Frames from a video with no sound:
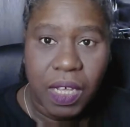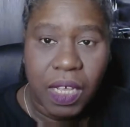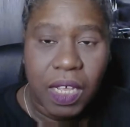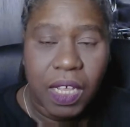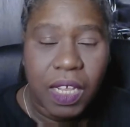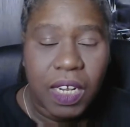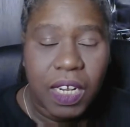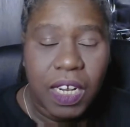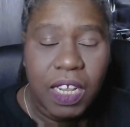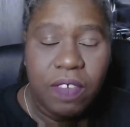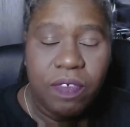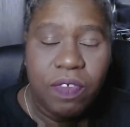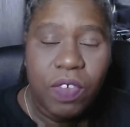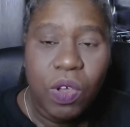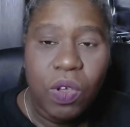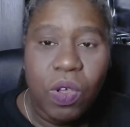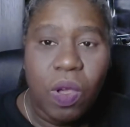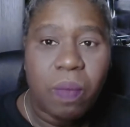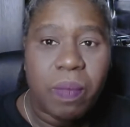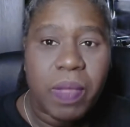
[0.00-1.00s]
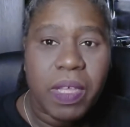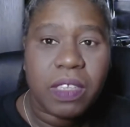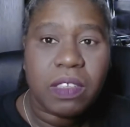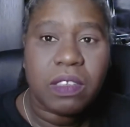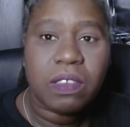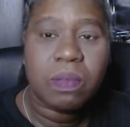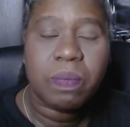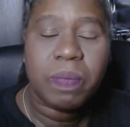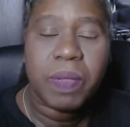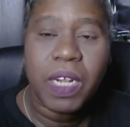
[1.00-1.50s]
Leave your
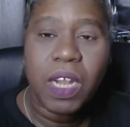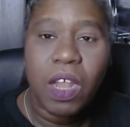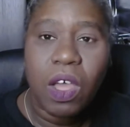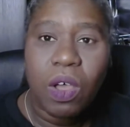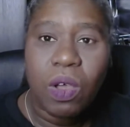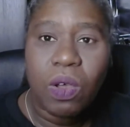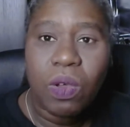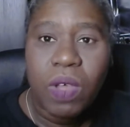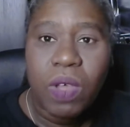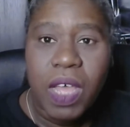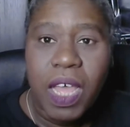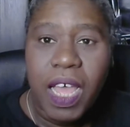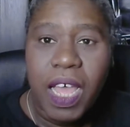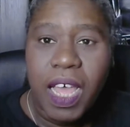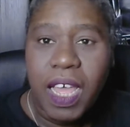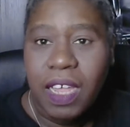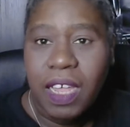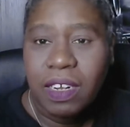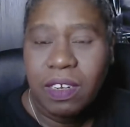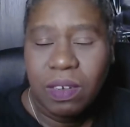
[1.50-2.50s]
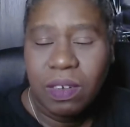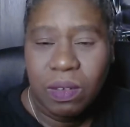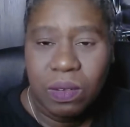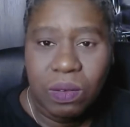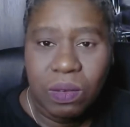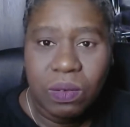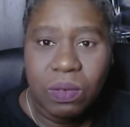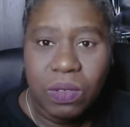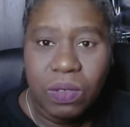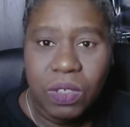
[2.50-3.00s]
comments below and
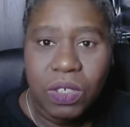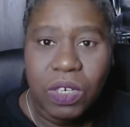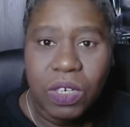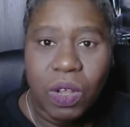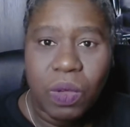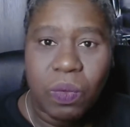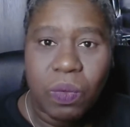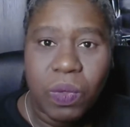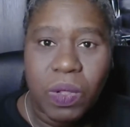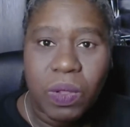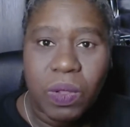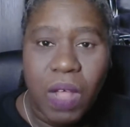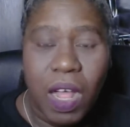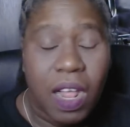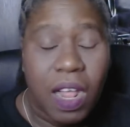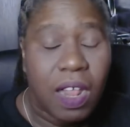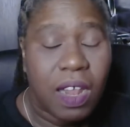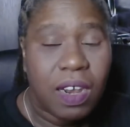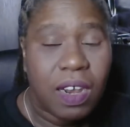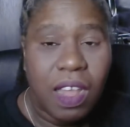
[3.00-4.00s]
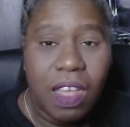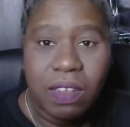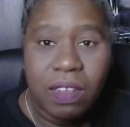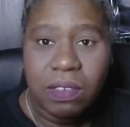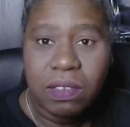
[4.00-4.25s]
I'll